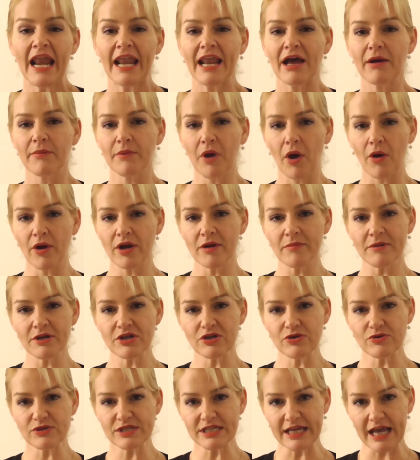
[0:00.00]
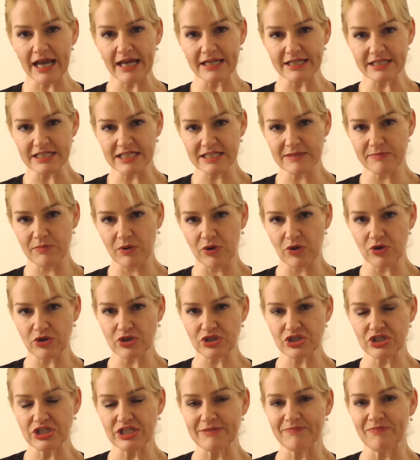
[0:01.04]
Now I'm going to be using a
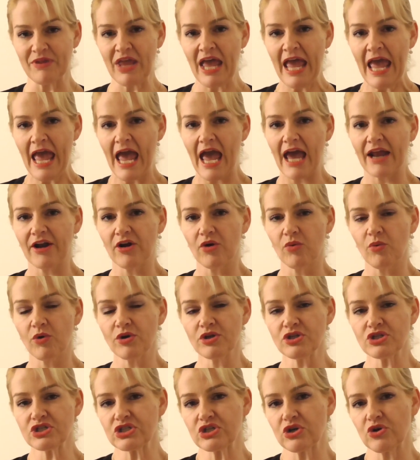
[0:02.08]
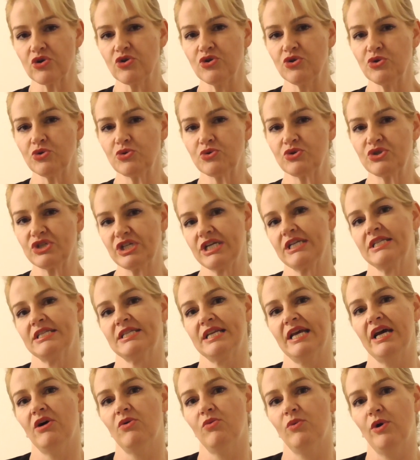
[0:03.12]
dispersion, and I want to show you
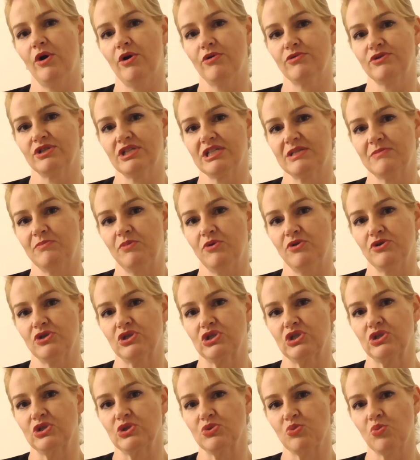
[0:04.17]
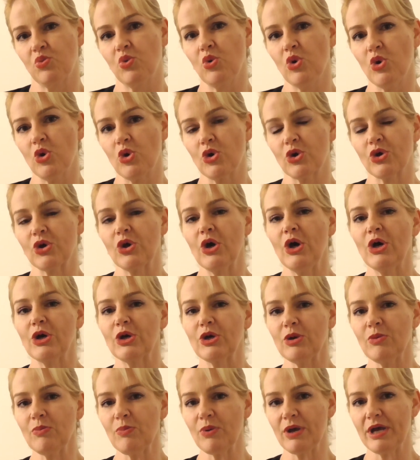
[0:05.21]
just how well dispersions work
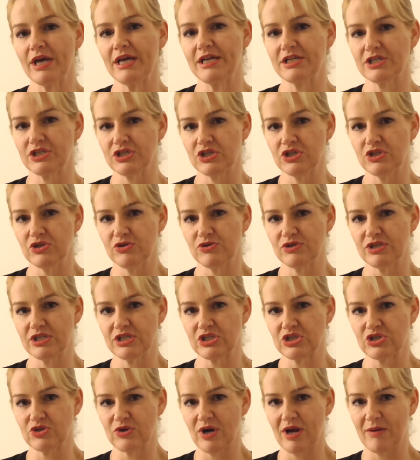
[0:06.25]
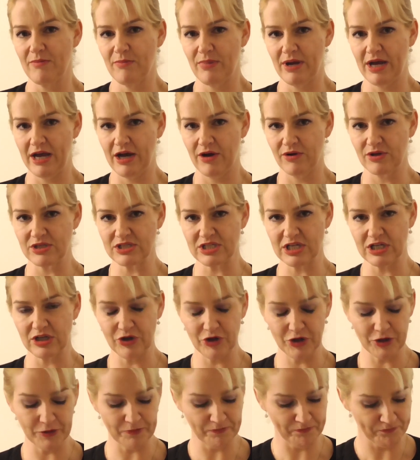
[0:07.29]
compared to using straight powders
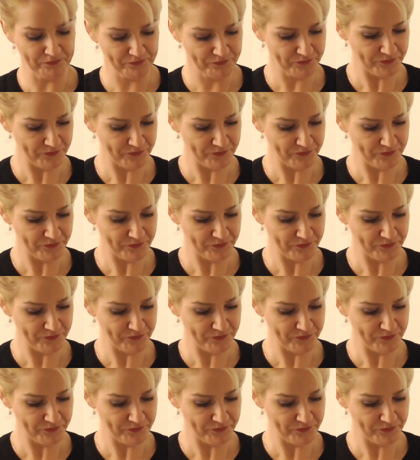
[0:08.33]
alone.